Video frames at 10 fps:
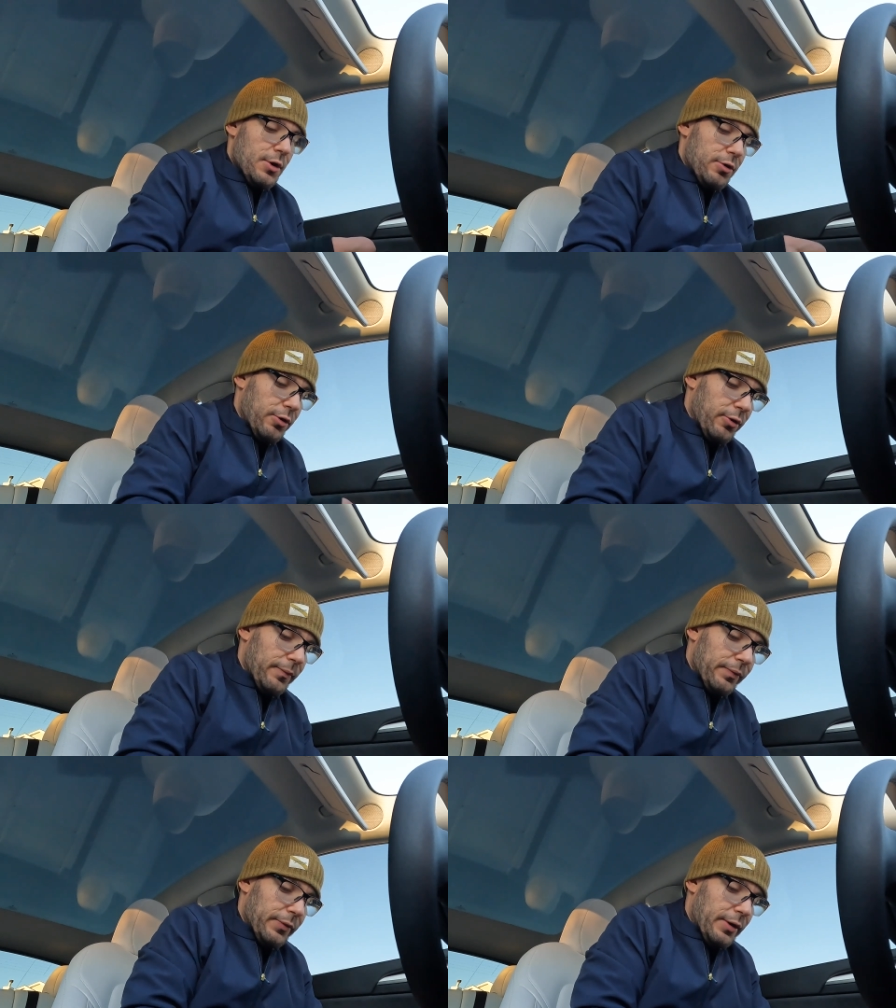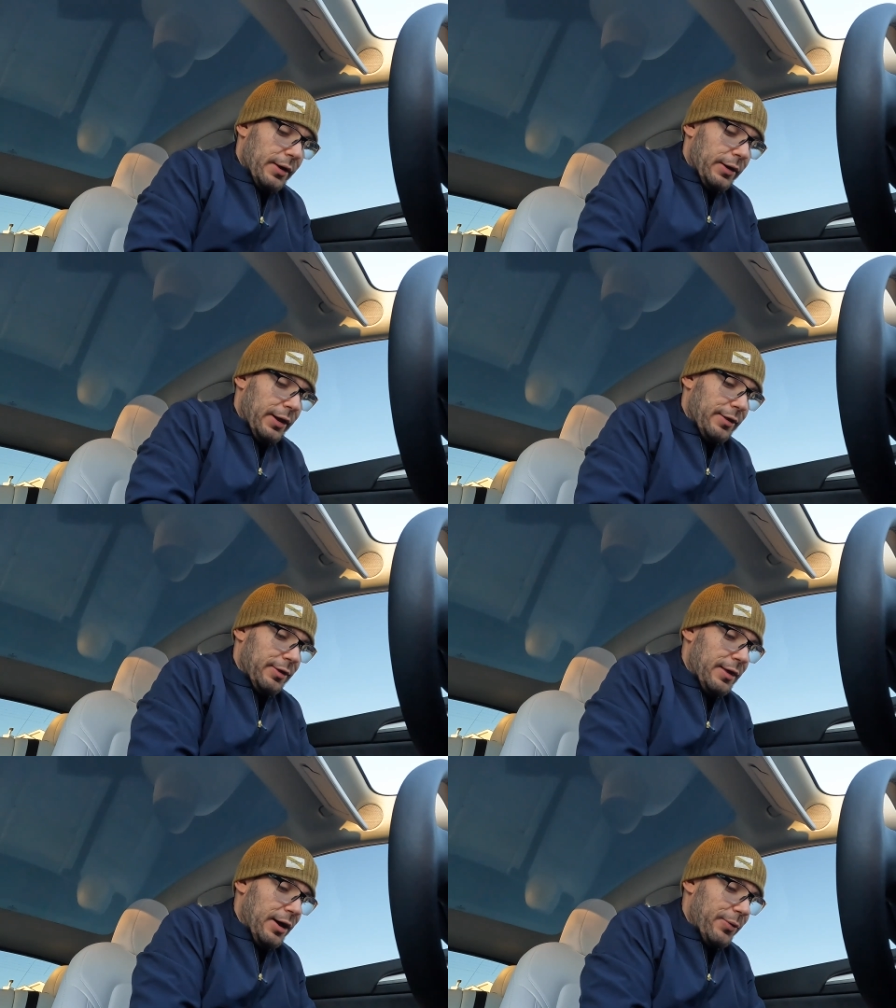So let's
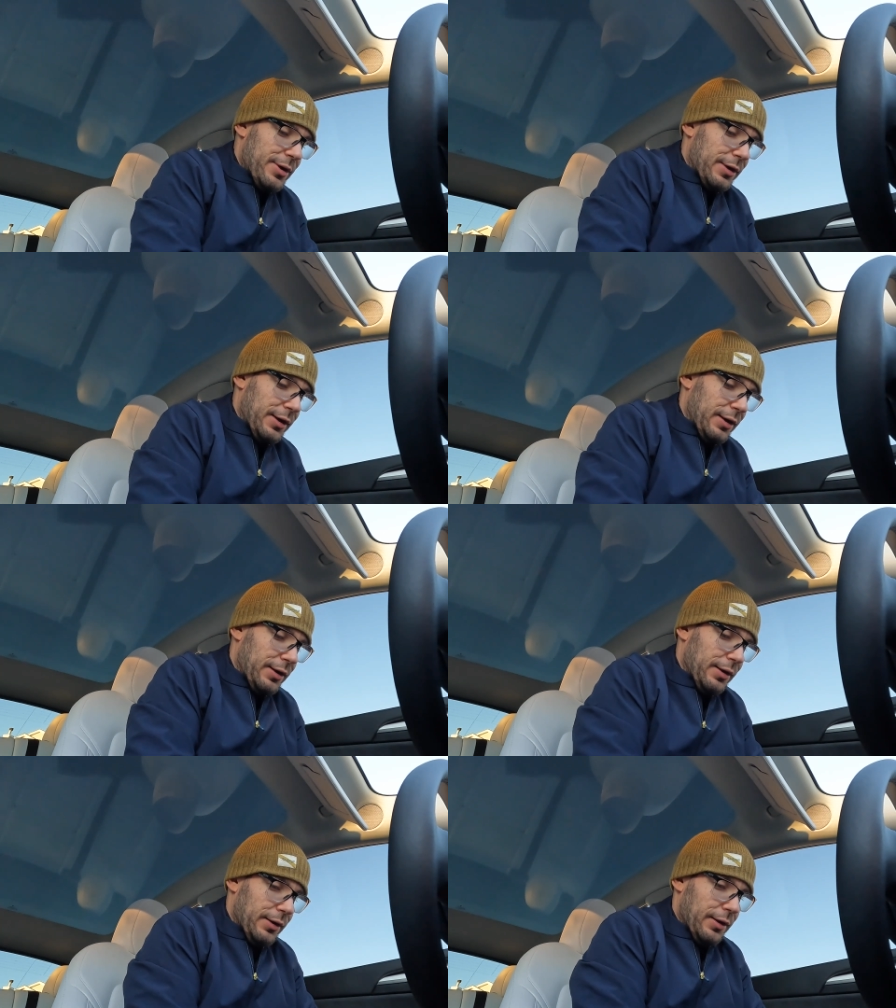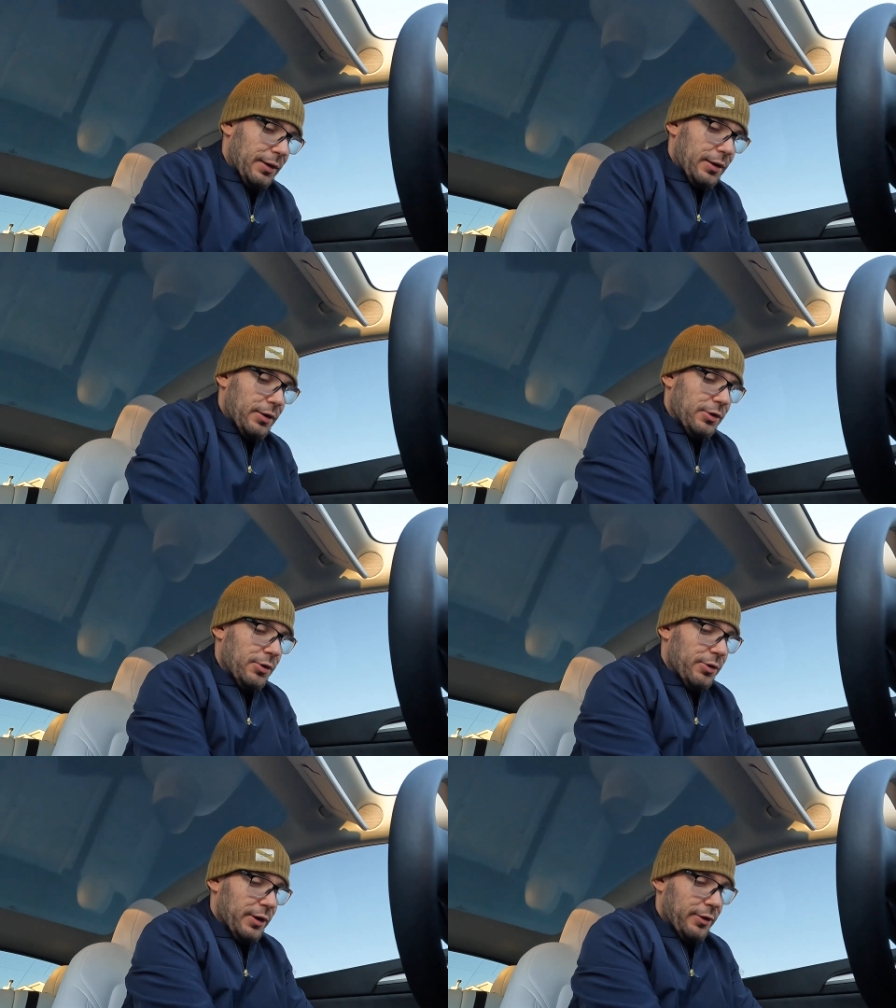see how we could
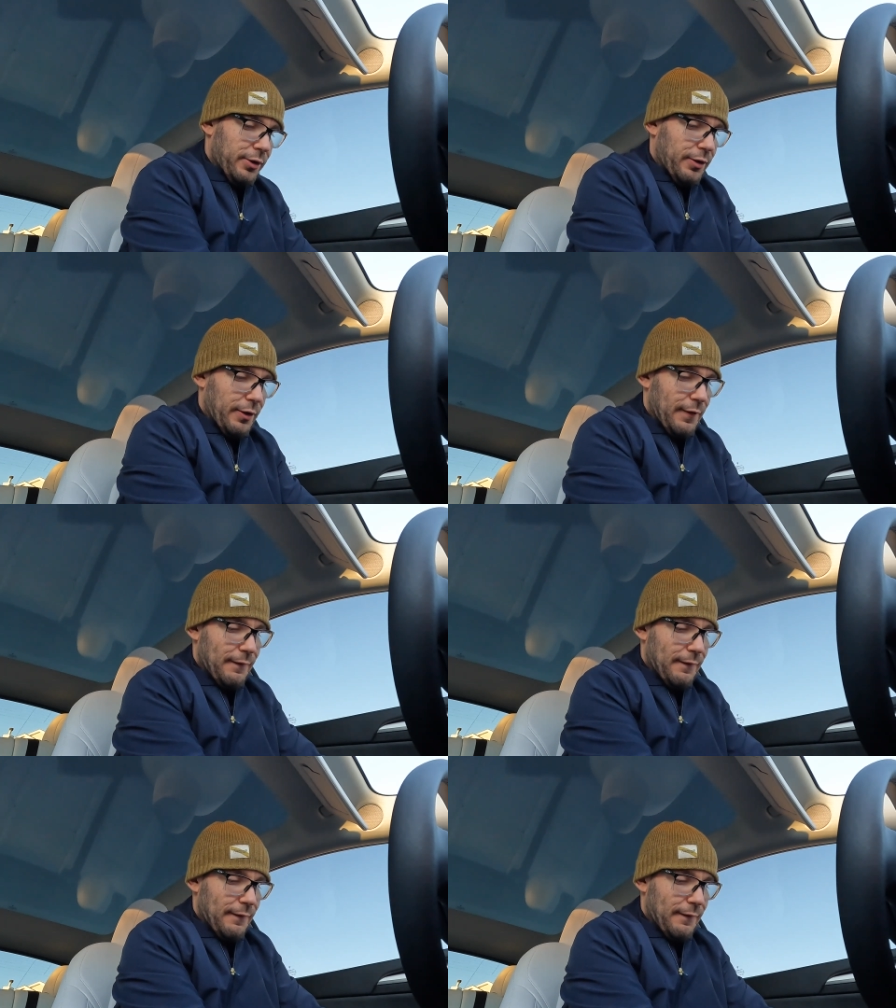do this.